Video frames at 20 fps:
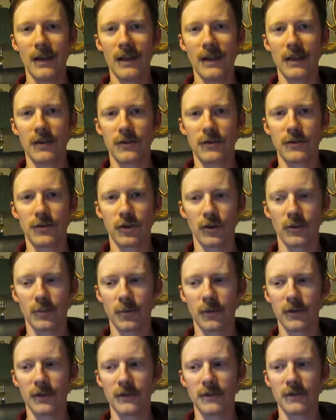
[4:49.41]

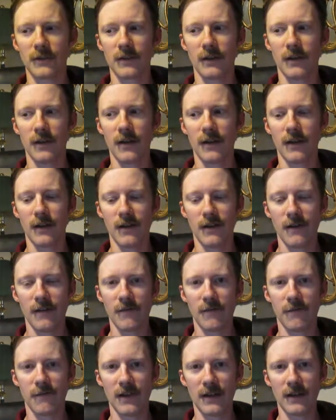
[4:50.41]
interpret,
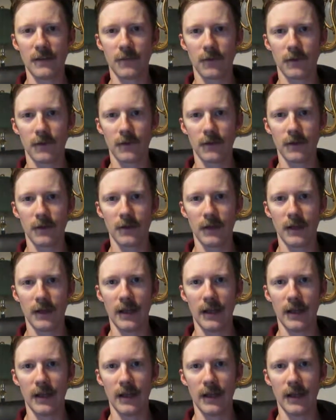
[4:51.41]
favor,